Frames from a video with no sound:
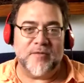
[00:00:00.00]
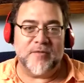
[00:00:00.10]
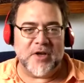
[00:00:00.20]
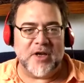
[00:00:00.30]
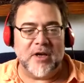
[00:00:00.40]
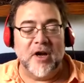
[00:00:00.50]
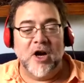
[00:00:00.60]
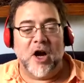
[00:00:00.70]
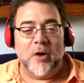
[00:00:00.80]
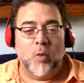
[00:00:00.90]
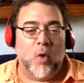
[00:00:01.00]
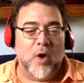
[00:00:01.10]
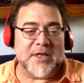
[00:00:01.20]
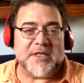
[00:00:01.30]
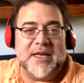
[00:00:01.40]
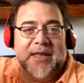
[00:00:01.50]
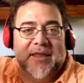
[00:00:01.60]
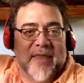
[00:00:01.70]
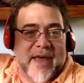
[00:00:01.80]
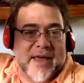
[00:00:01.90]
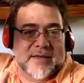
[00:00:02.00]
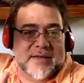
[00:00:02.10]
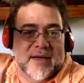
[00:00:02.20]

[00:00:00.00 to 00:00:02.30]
in on what's in that